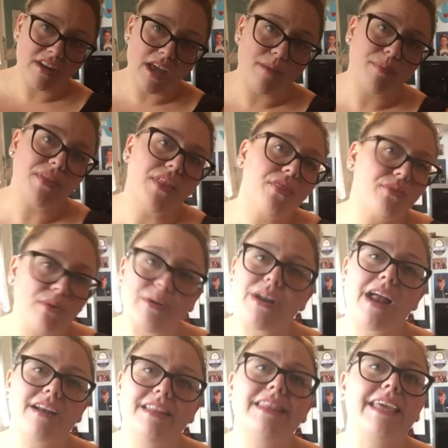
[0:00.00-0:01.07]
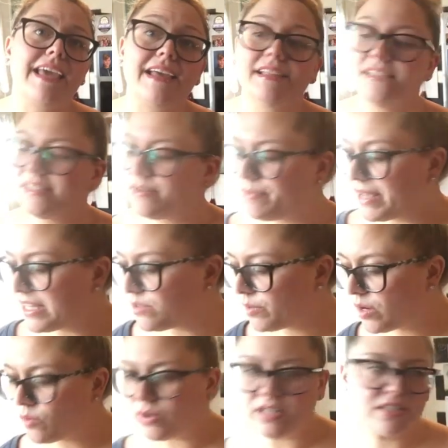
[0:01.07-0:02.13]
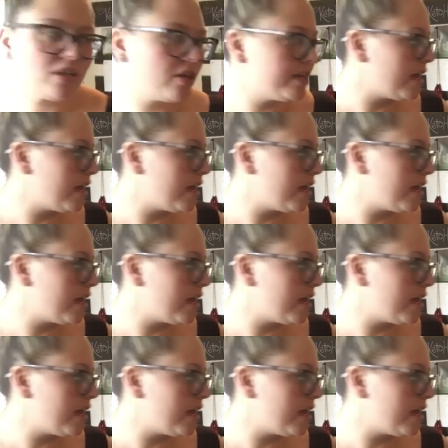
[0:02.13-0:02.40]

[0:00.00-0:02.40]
it up and then throw it out at the ends because we don't want it to go